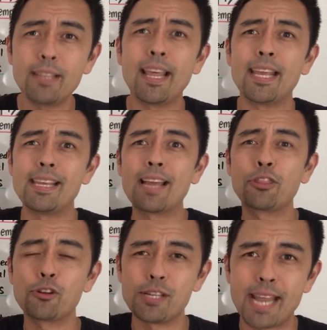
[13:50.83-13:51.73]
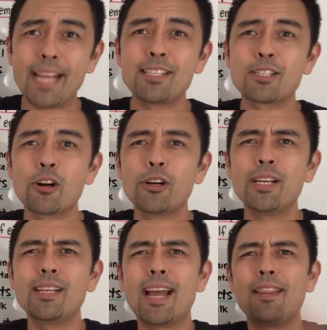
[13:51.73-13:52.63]
they get their day
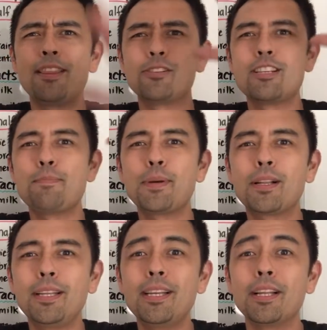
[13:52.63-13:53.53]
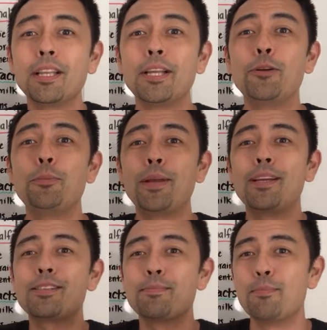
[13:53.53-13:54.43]
started, and they're typically a little
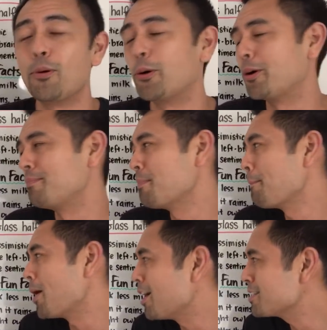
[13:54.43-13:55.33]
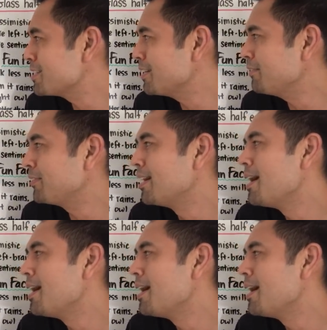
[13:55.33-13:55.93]
bit more positive,